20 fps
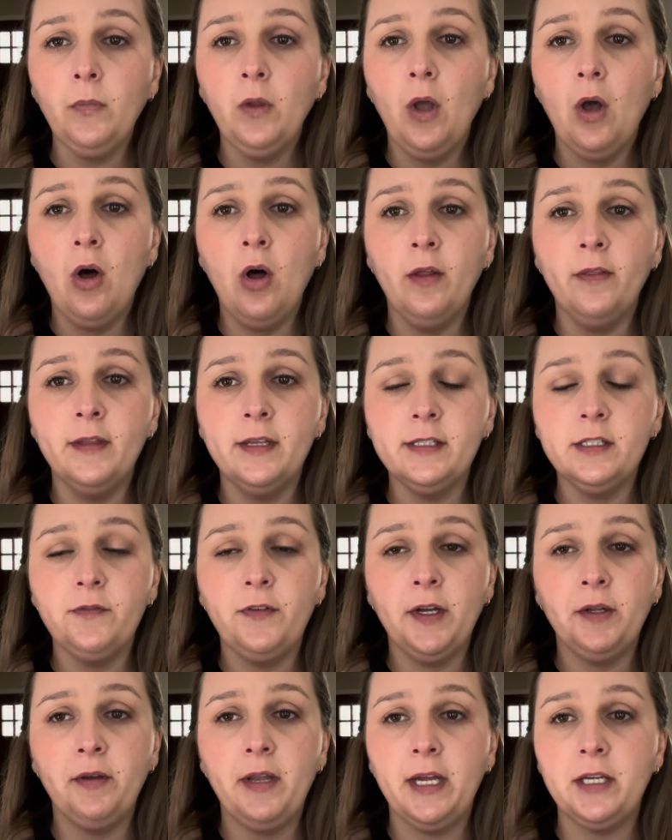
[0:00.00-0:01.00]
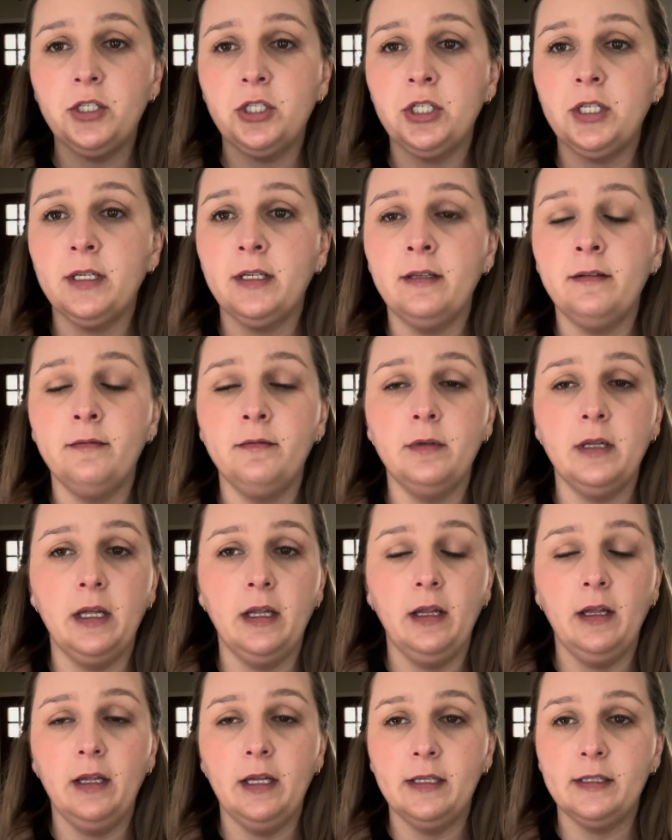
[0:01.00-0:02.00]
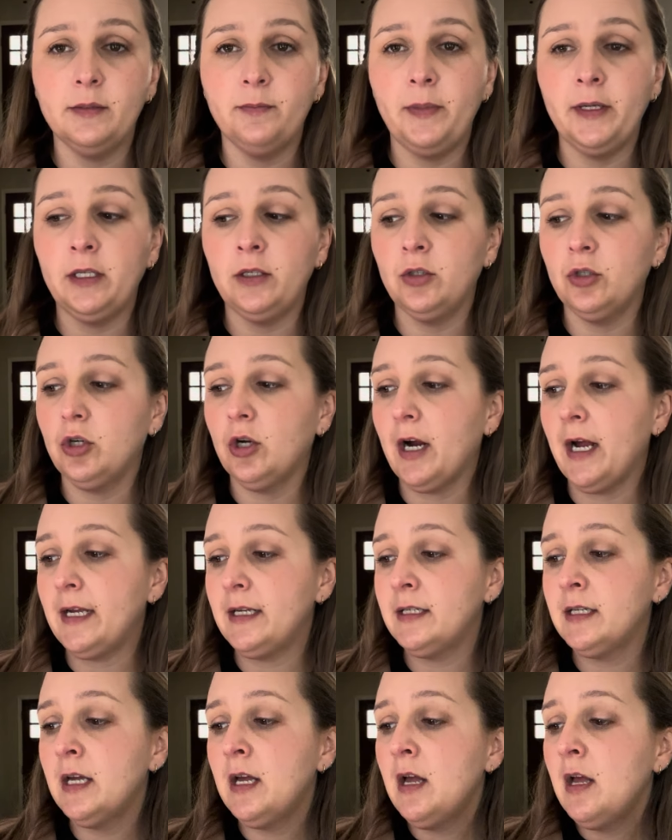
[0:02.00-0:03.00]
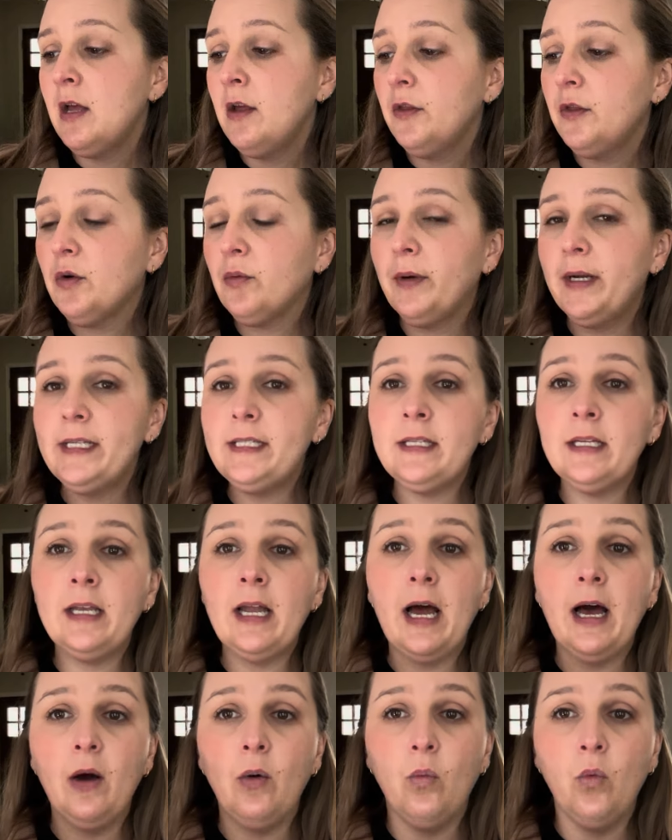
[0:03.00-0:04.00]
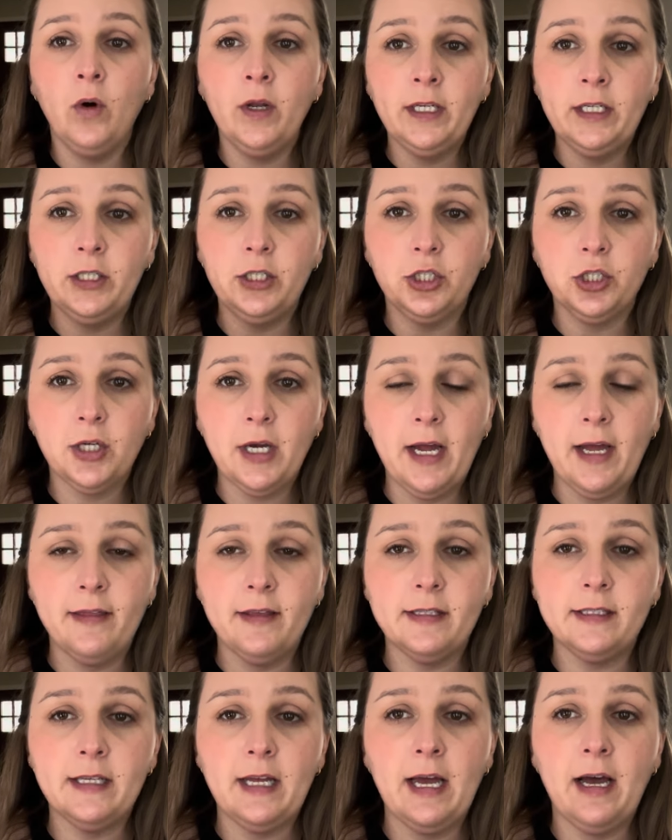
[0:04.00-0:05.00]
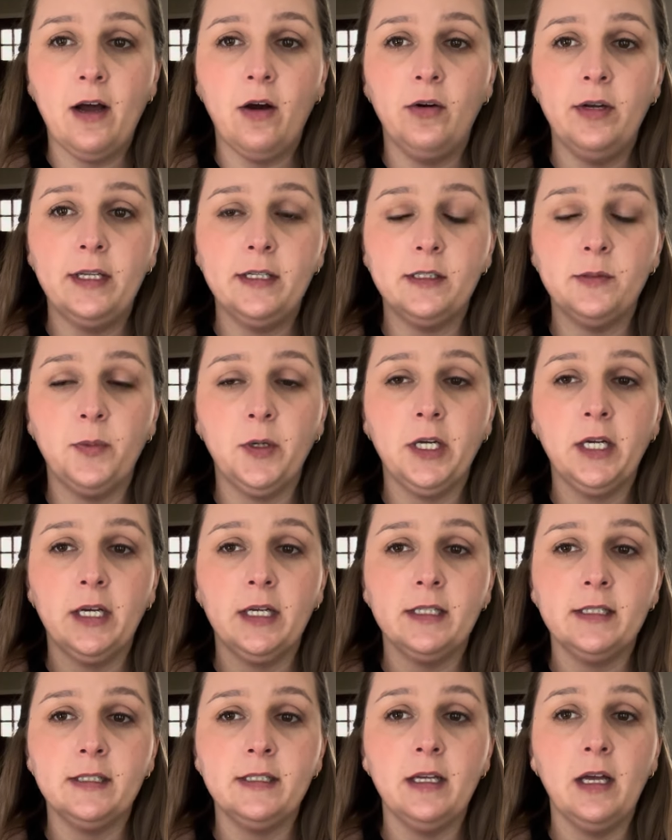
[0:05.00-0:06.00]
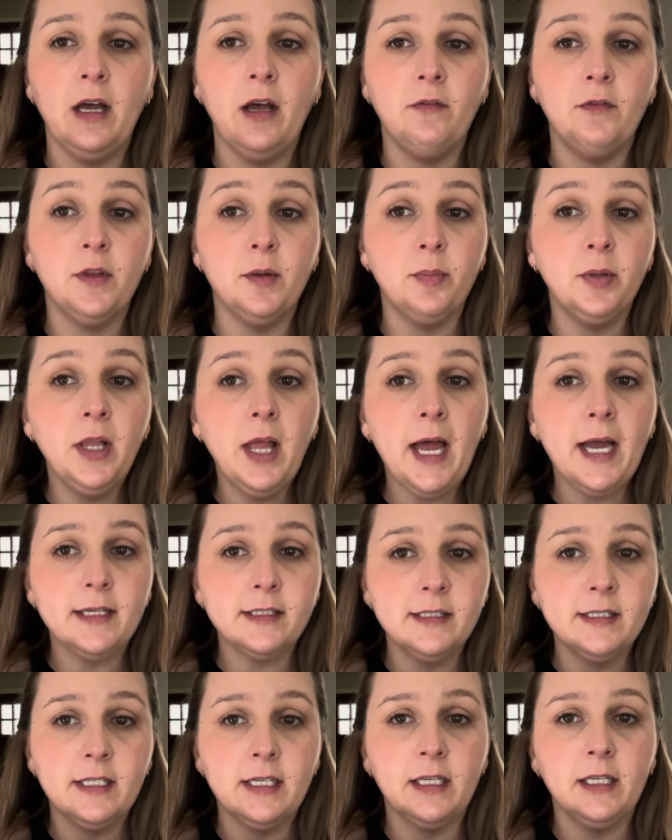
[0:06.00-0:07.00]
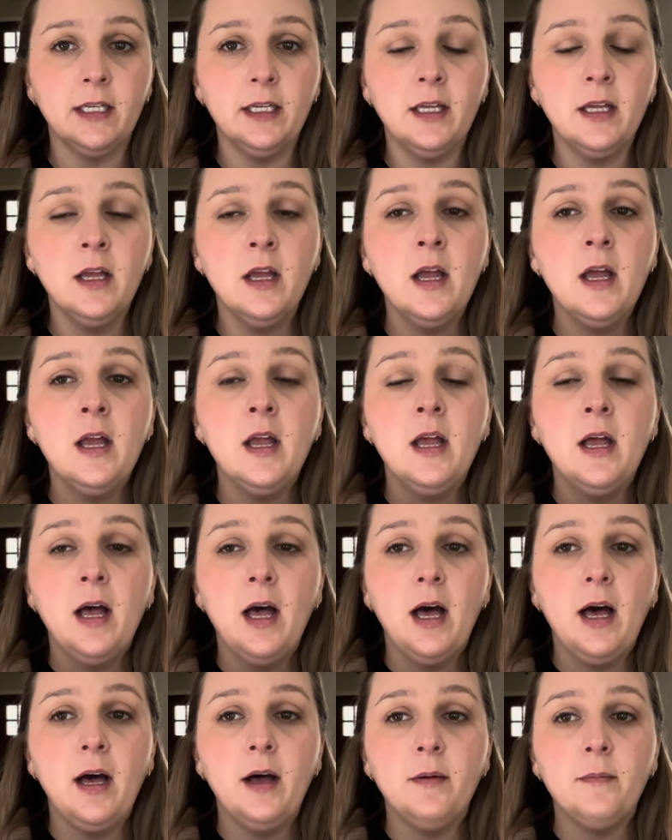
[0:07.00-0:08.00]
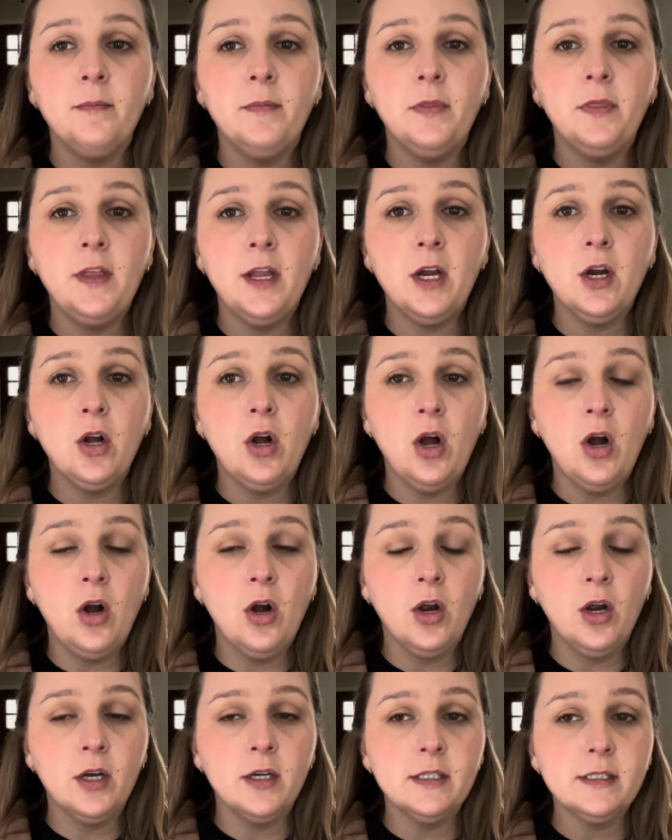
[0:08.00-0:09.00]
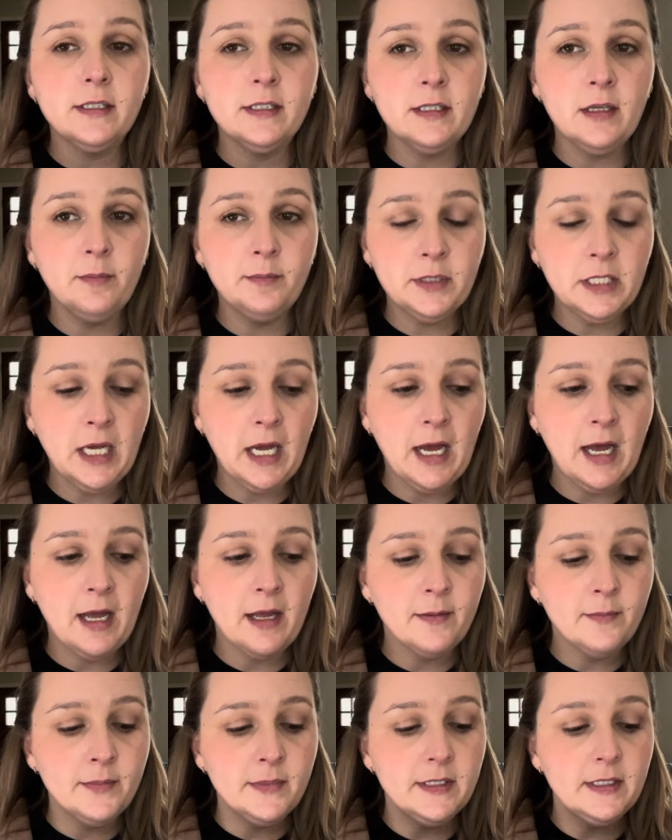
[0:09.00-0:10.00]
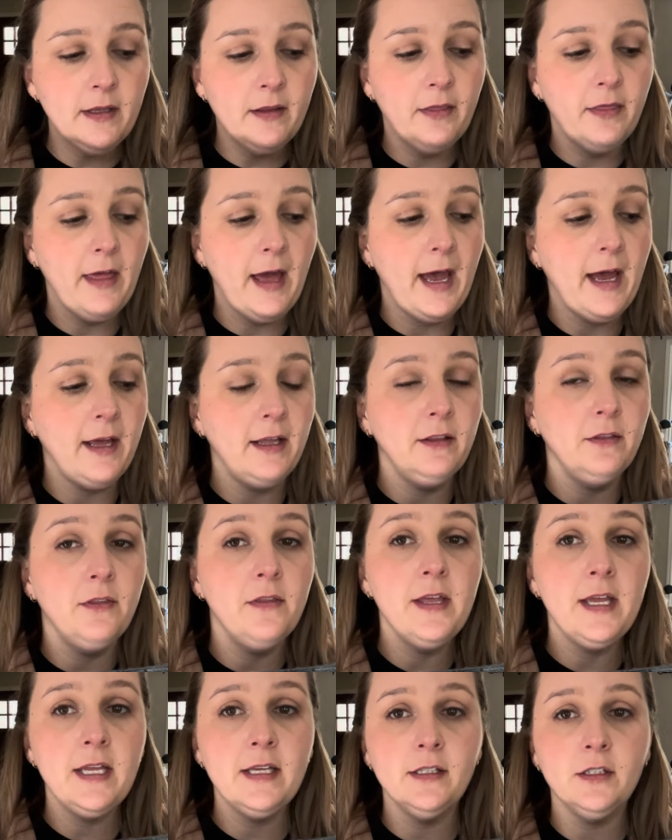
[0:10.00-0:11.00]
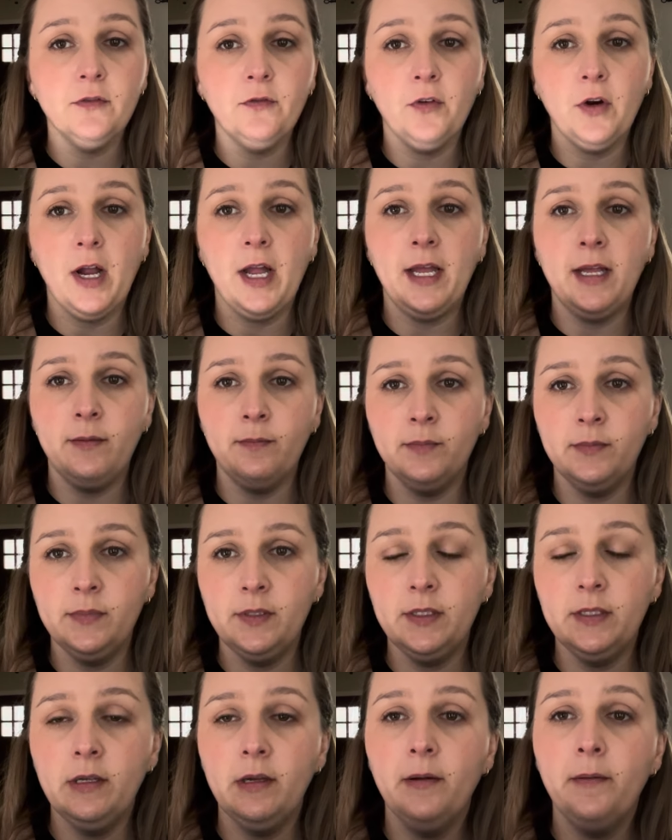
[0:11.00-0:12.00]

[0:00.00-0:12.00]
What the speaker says: on this foundation. It's been great. The reason I wanted to try this out is because of the plastic. There are some times that these frames,